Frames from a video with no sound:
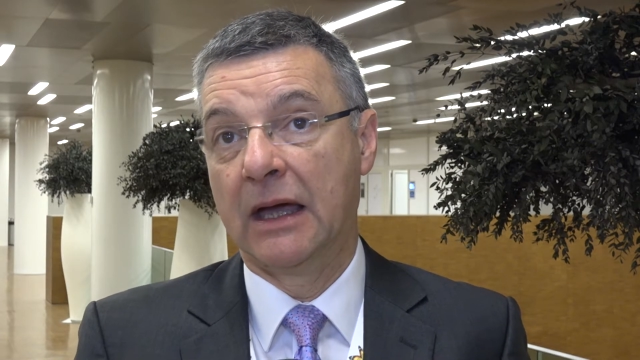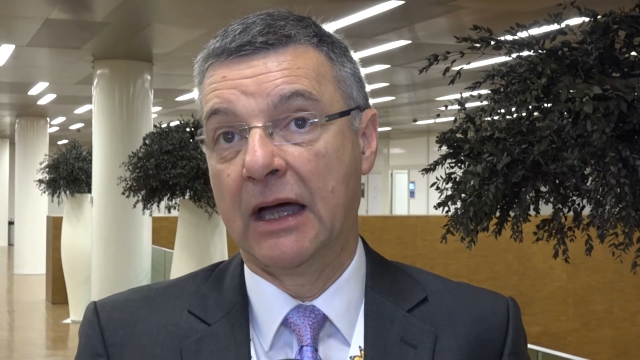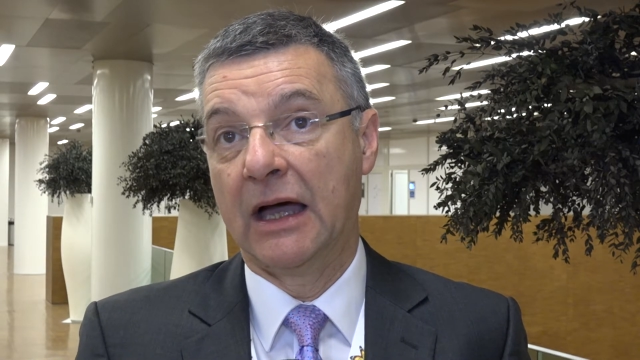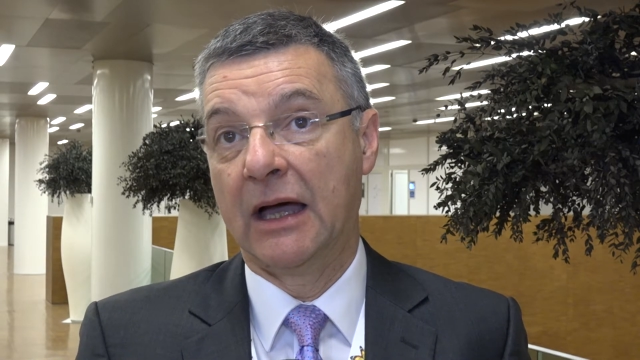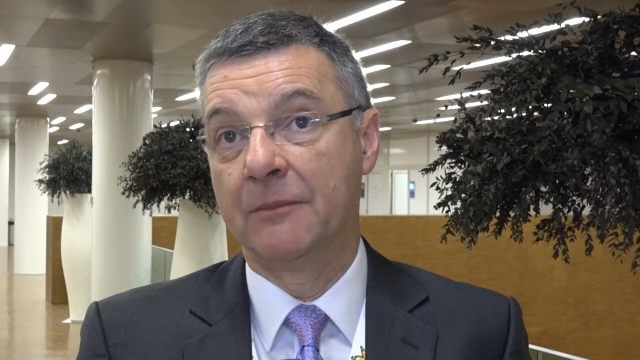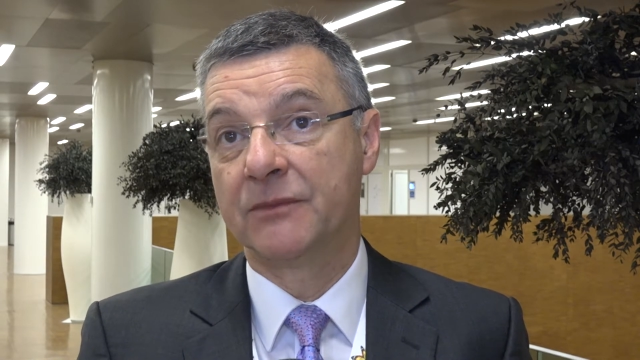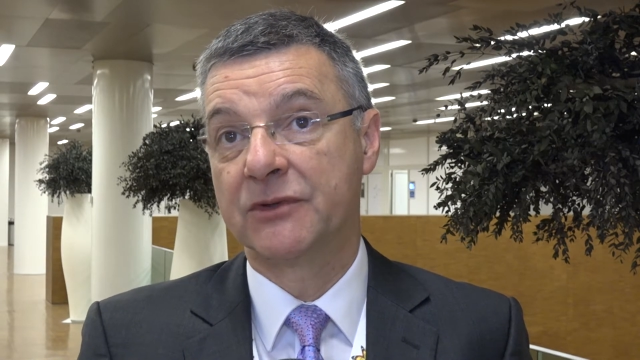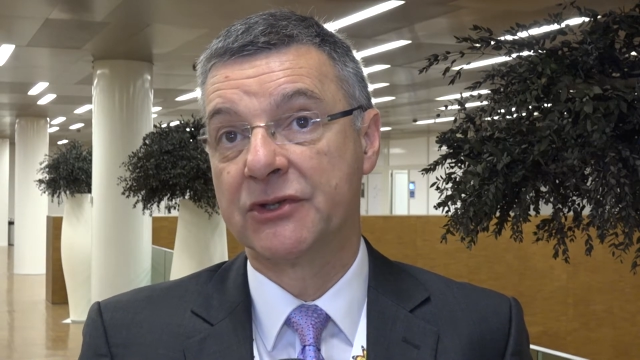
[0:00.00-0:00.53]

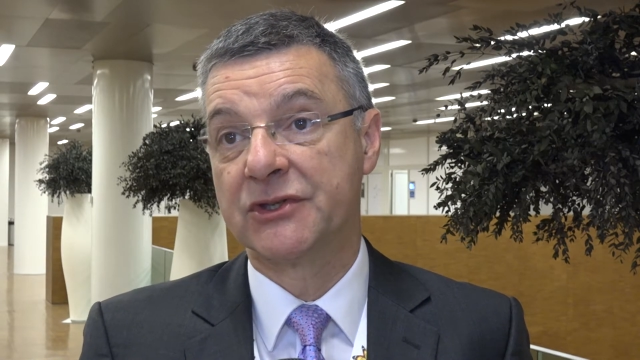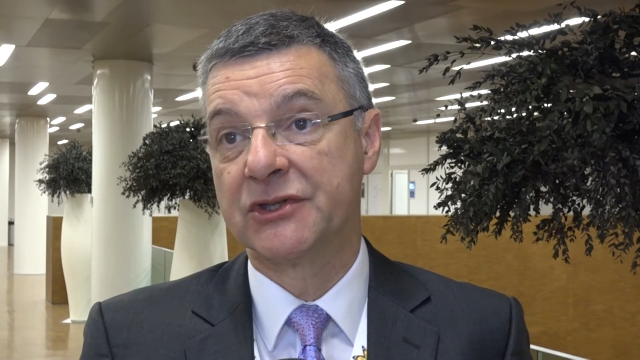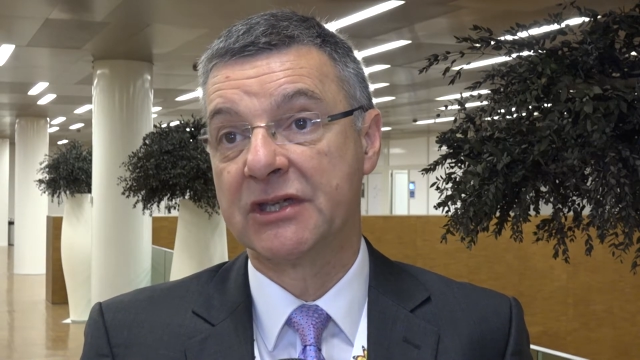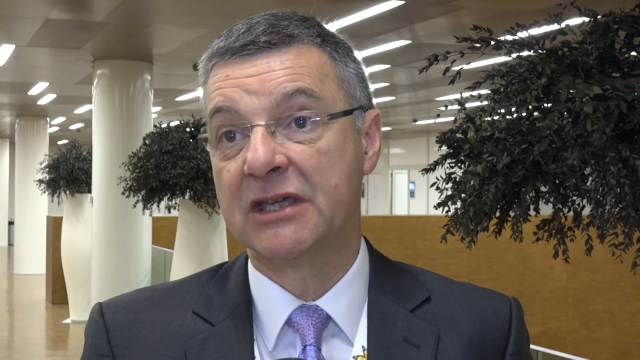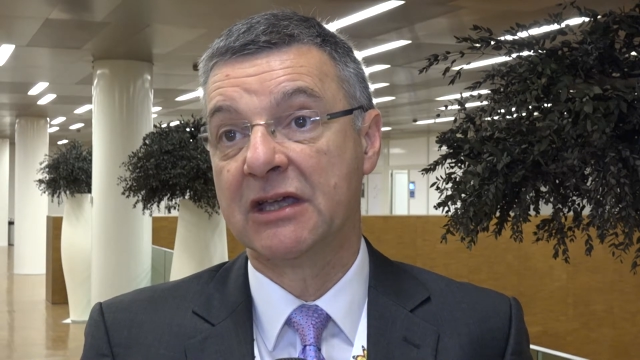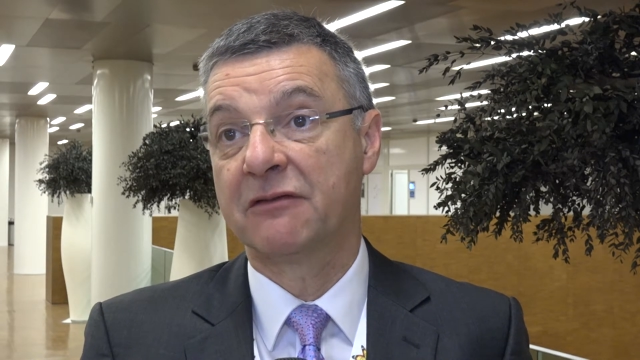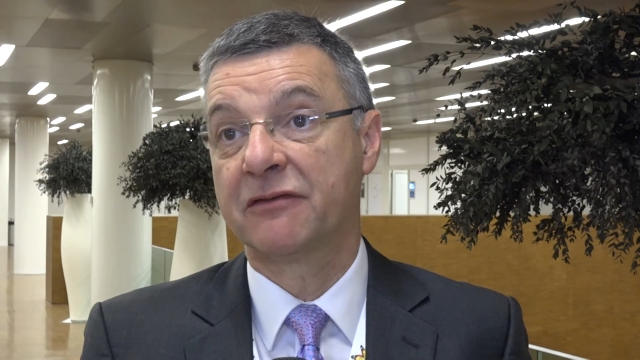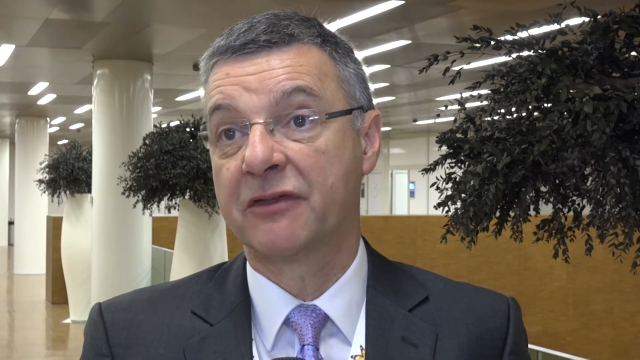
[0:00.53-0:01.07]
um, to
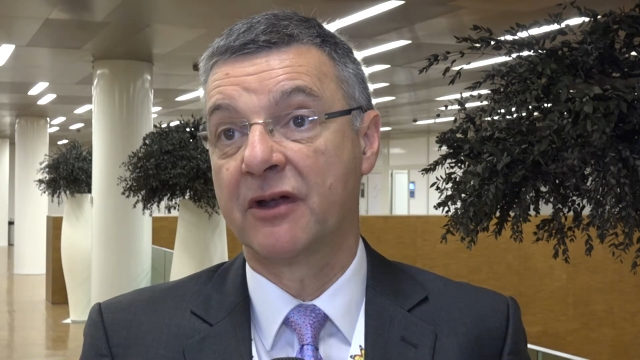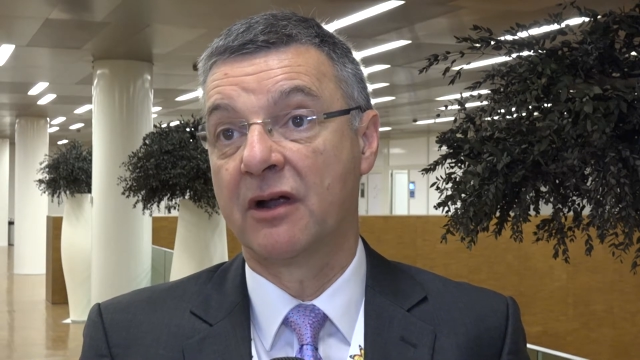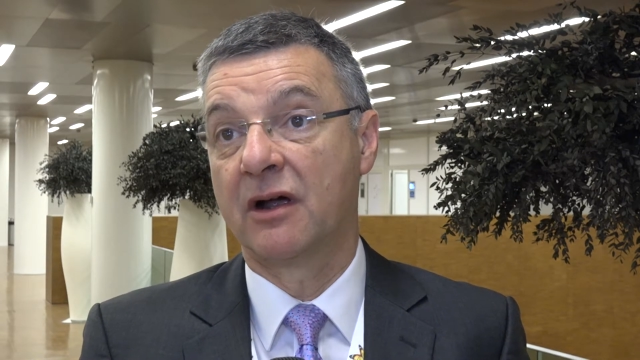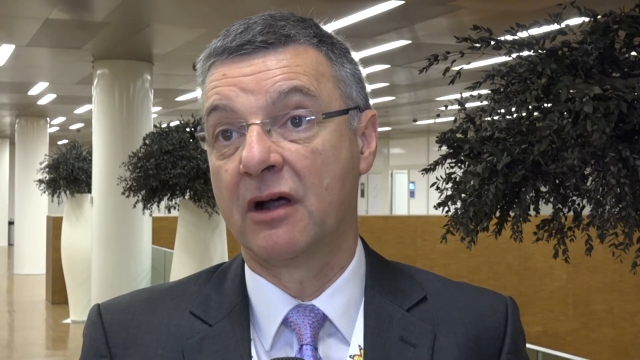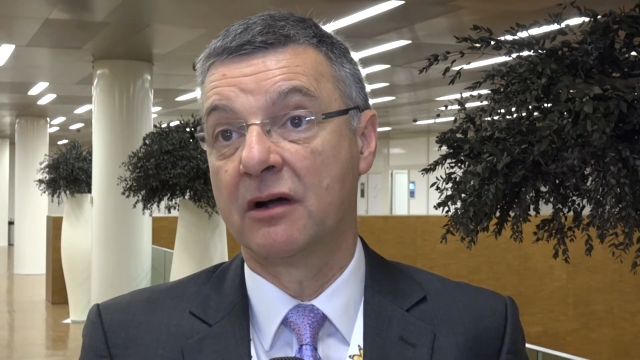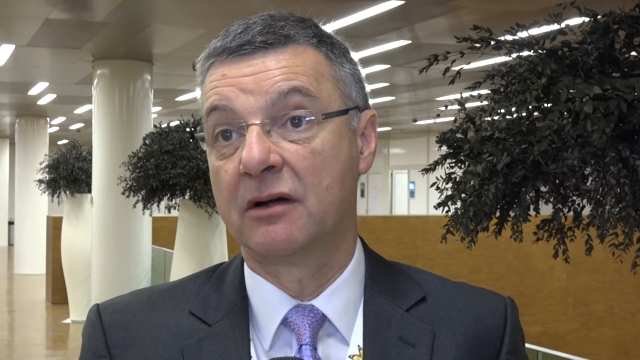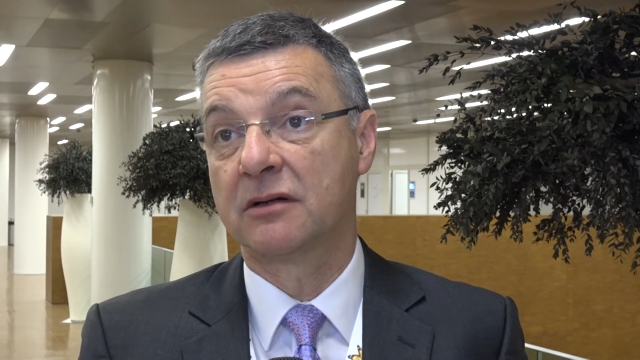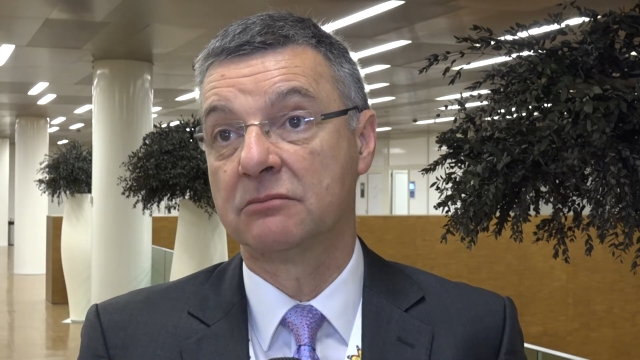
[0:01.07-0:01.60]
see if there
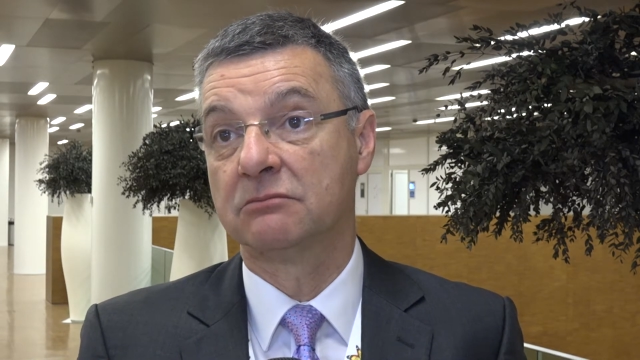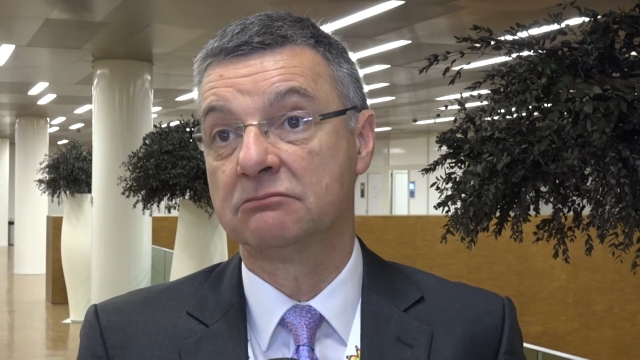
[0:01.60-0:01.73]
are